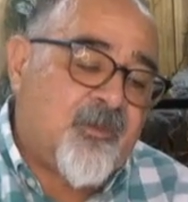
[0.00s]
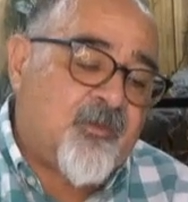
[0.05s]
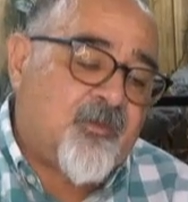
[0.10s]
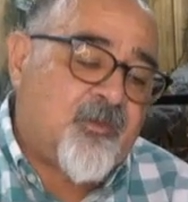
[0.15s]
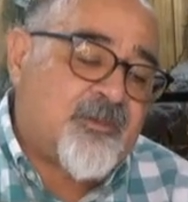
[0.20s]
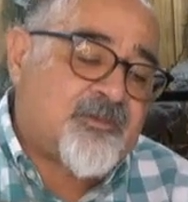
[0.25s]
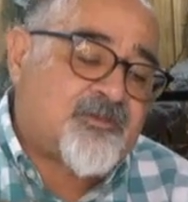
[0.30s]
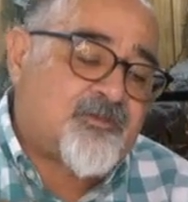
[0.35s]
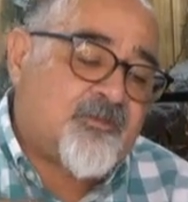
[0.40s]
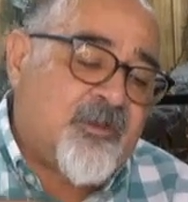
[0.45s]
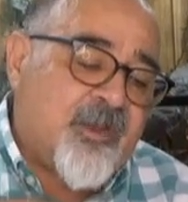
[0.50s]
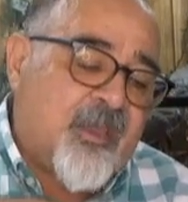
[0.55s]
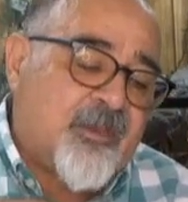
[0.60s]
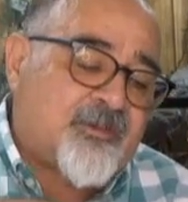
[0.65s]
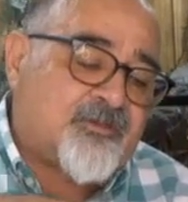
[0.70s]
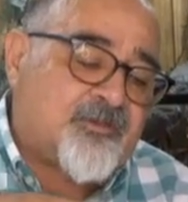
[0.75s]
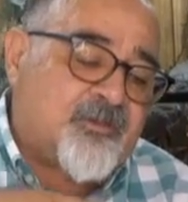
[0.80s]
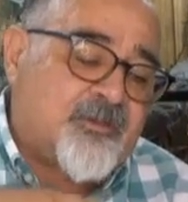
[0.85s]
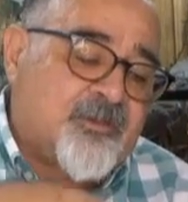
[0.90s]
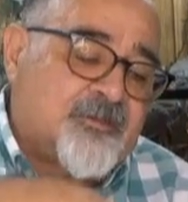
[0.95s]
This one
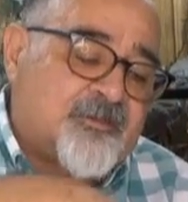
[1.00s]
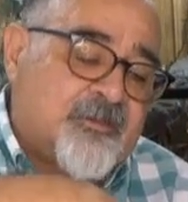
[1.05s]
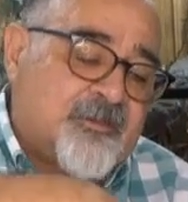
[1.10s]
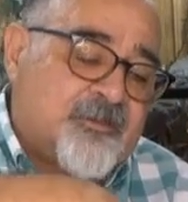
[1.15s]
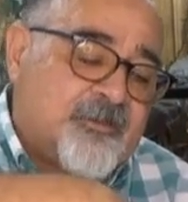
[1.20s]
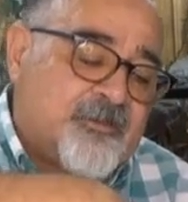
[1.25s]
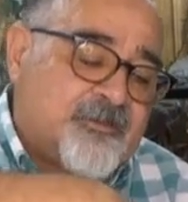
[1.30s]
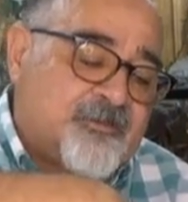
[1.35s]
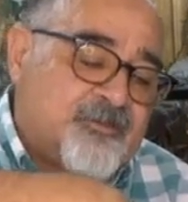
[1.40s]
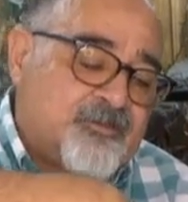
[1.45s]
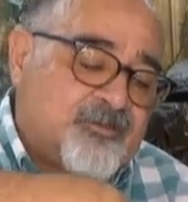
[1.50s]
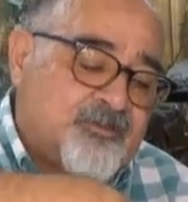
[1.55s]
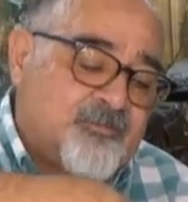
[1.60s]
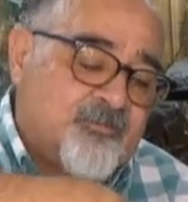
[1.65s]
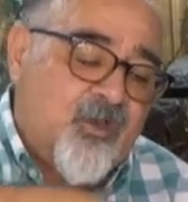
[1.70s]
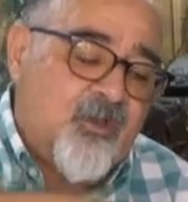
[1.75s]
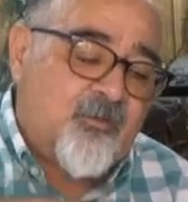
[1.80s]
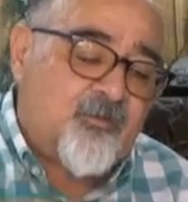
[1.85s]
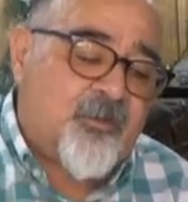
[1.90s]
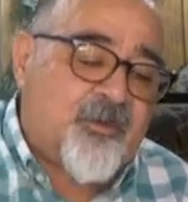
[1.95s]
actually is a little too
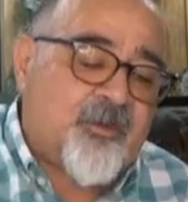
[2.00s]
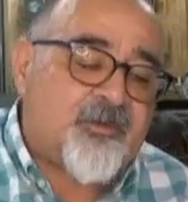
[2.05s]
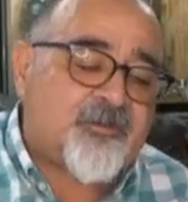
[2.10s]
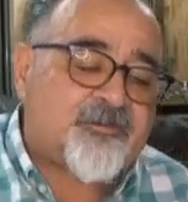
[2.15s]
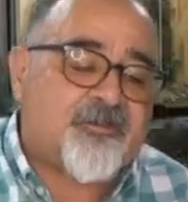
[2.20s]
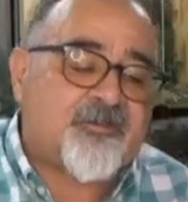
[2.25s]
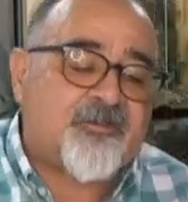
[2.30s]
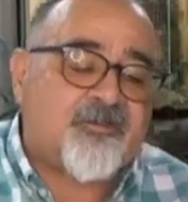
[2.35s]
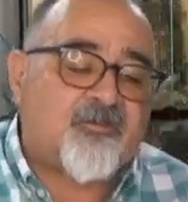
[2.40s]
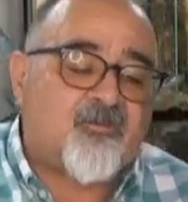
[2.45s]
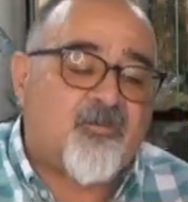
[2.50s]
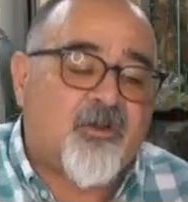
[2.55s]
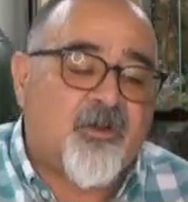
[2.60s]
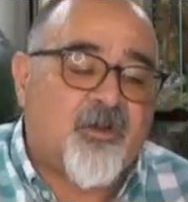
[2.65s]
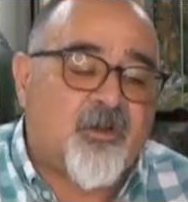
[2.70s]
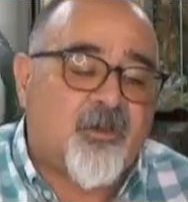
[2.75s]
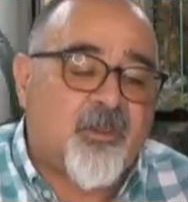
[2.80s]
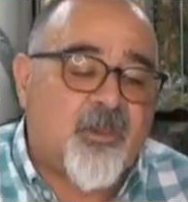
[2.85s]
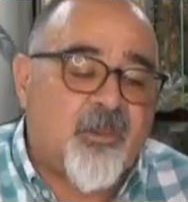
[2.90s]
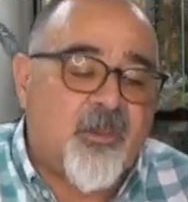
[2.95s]
small, but it'll still
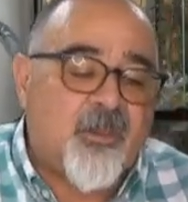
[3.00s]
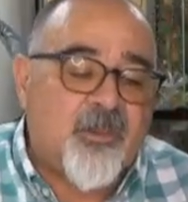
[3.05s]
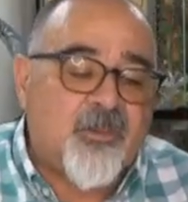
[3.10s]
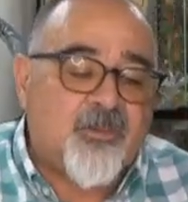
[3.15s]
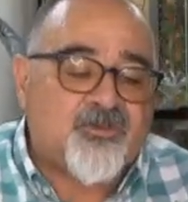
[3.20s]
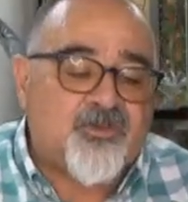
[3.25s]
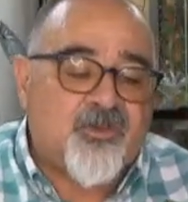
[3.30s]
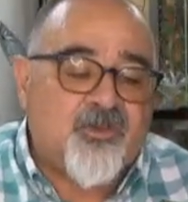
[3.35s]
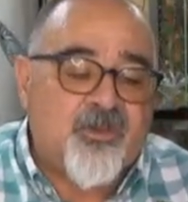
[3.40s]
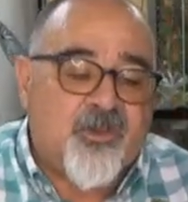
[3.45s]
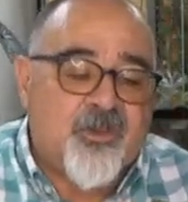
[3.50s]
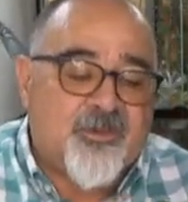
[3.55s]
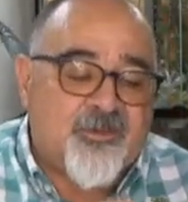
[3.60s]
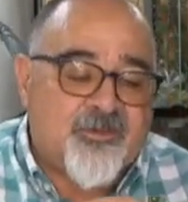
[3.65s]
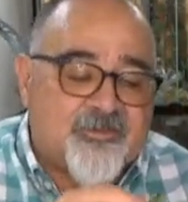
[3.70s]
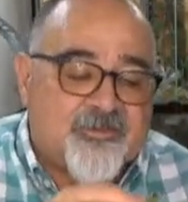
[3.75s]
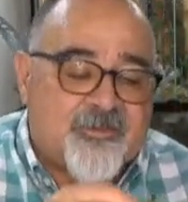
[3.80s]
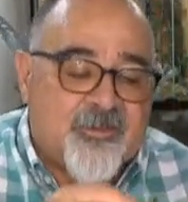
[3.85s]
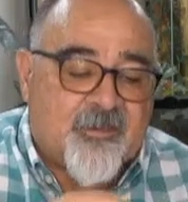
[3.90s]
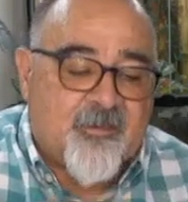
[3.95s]
work. So you're going to
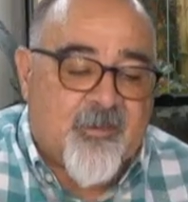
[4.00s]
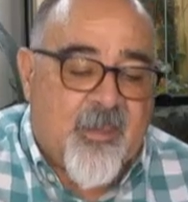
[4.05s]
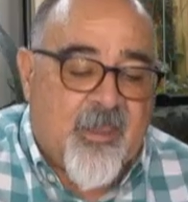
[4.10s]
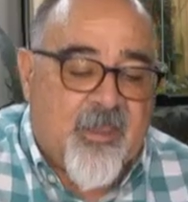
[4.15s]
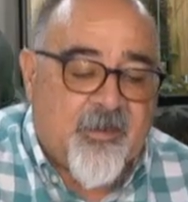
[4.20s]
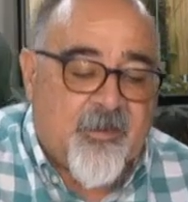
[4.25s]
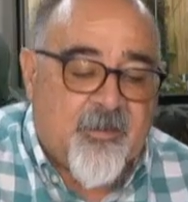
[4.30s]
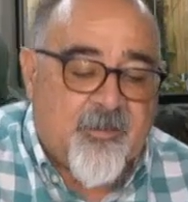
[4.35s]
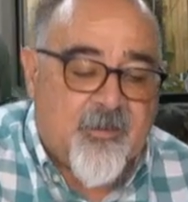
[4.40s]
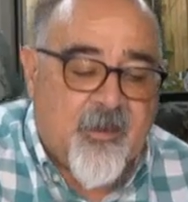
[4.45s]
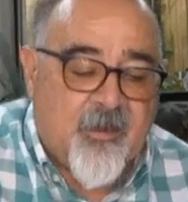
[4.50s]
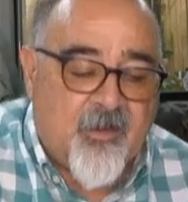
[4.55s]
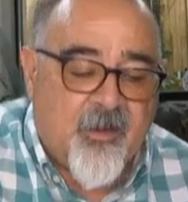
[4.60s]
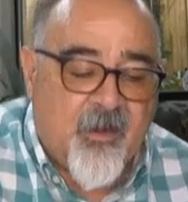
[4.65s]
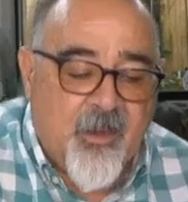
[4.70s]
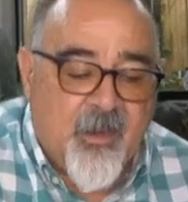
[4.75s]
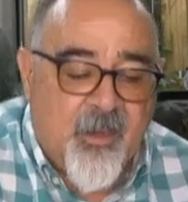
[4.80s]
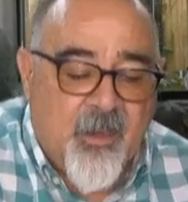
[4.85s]
stick that in there.